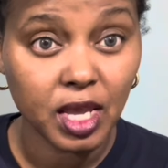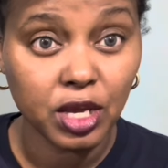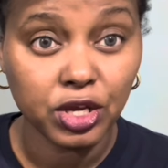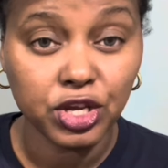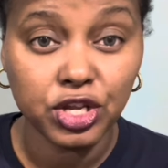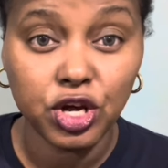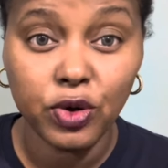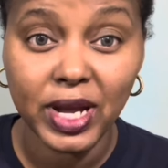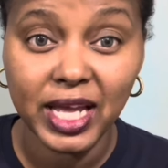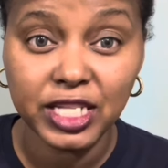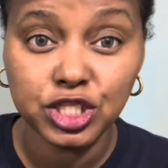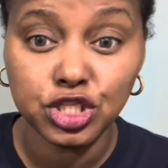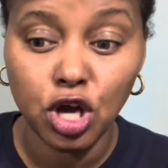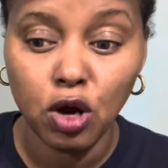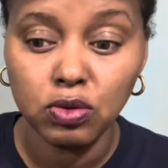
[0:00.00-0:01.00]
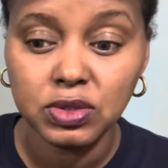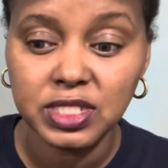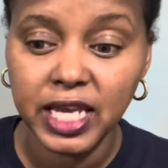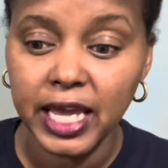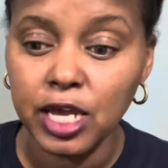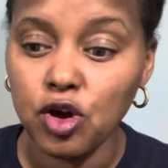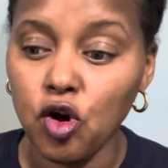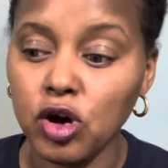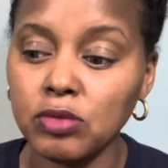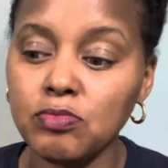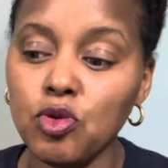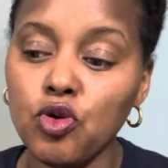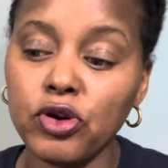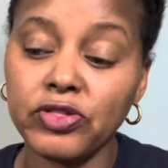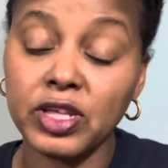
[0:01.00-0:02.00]
You know, and don't take on
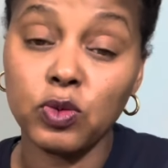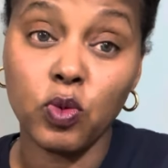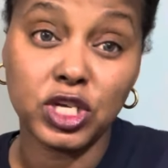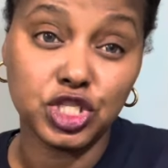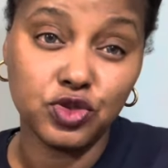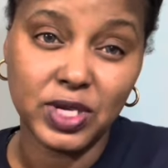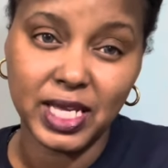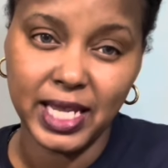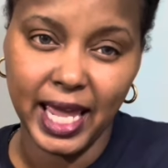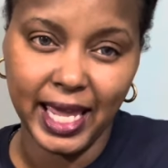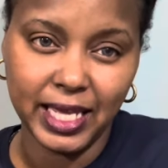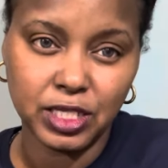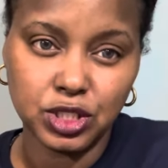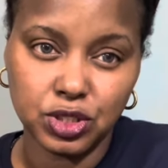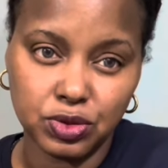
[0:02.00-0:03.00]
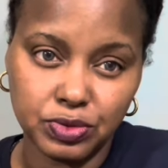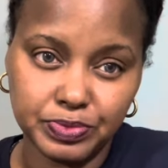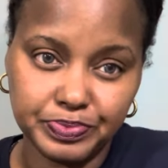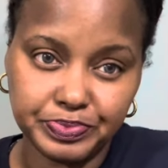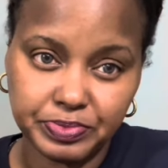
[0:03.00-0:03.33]
more than what you can handle.